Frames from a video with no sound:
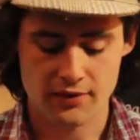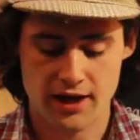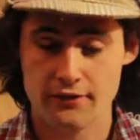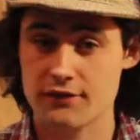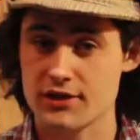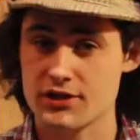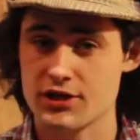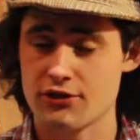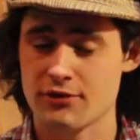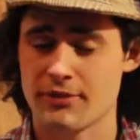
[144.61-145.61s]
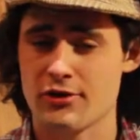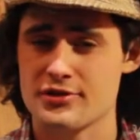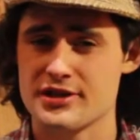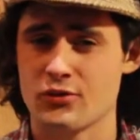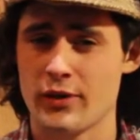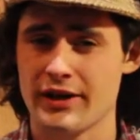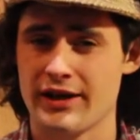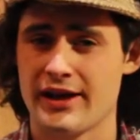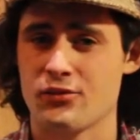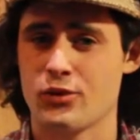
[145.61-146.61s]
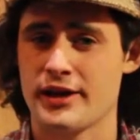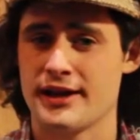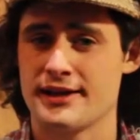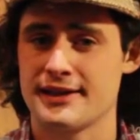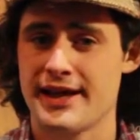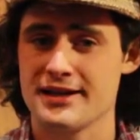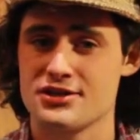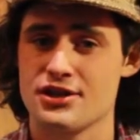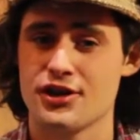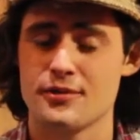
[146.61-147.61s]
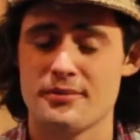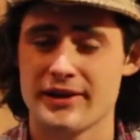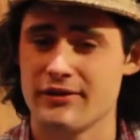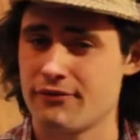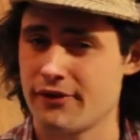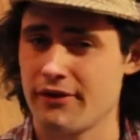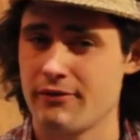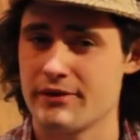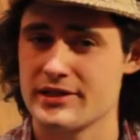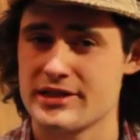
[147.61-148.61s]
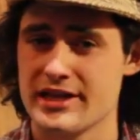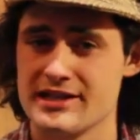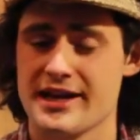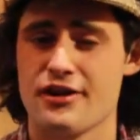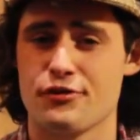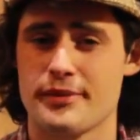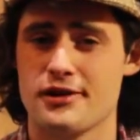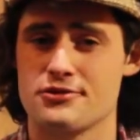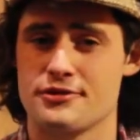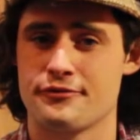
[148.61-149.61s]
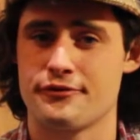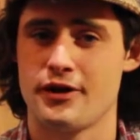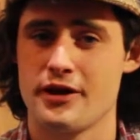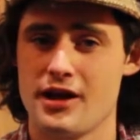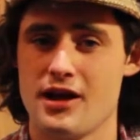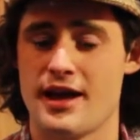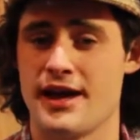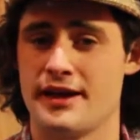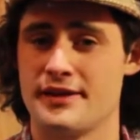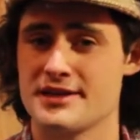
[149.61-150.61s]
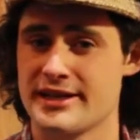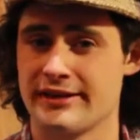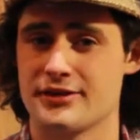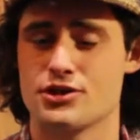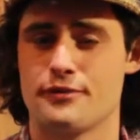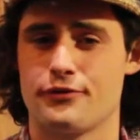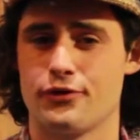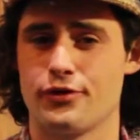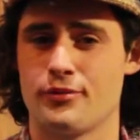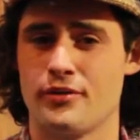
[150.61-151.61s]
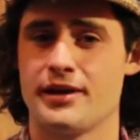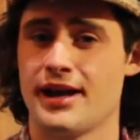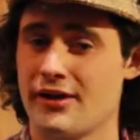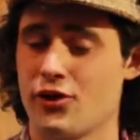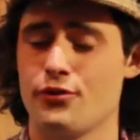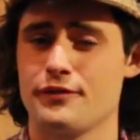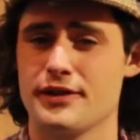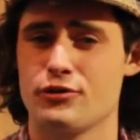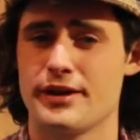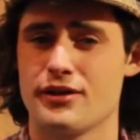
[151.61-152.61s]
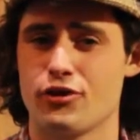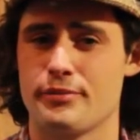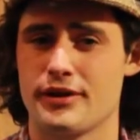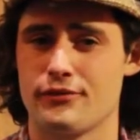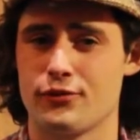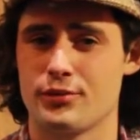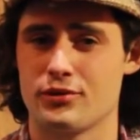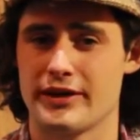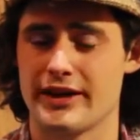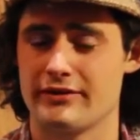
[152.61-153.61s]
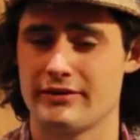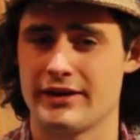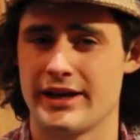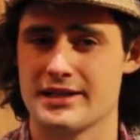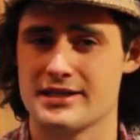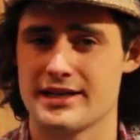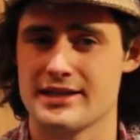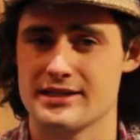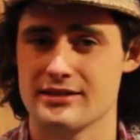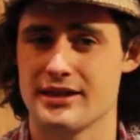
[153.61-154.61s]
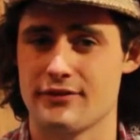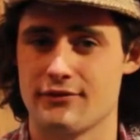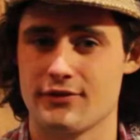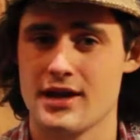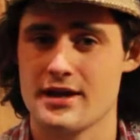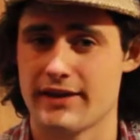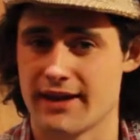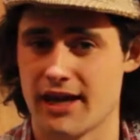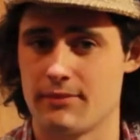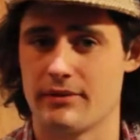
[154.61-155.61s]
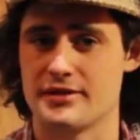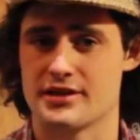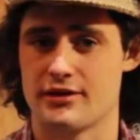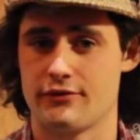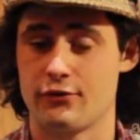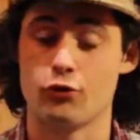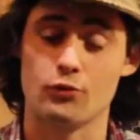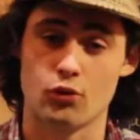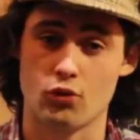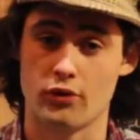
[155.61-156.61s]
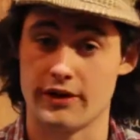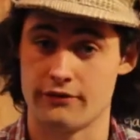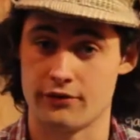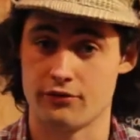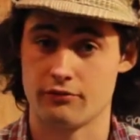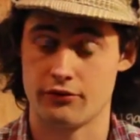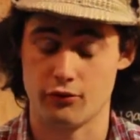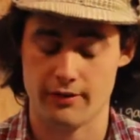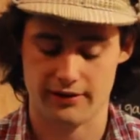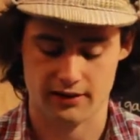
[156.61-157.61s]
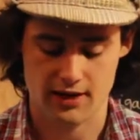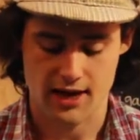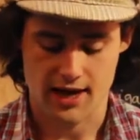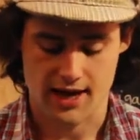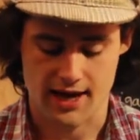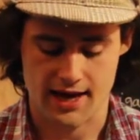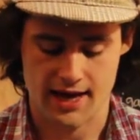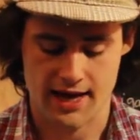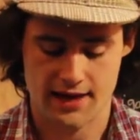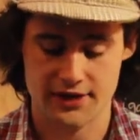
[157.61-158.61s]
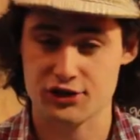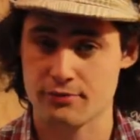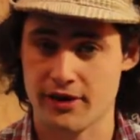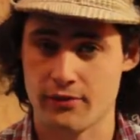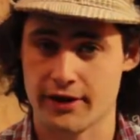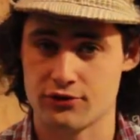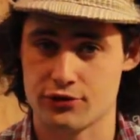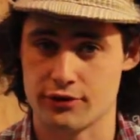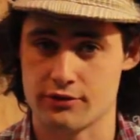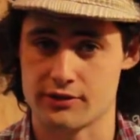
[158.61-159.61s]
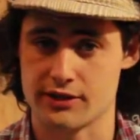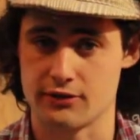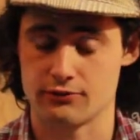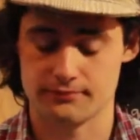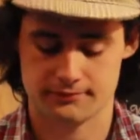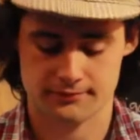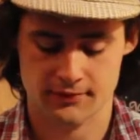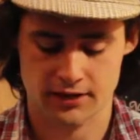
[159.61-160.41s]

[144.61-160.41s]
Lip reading: Then we have Tottenham hosting Wigan at the White Hart Lane. Tottenham are playing very well this season. Gareth Bale's on fire, and they're sitting in the top 4 at the moment, and hopefully will make European football again next season if they keep up this kind of form, or even do better. They should beat Wigan 2-0.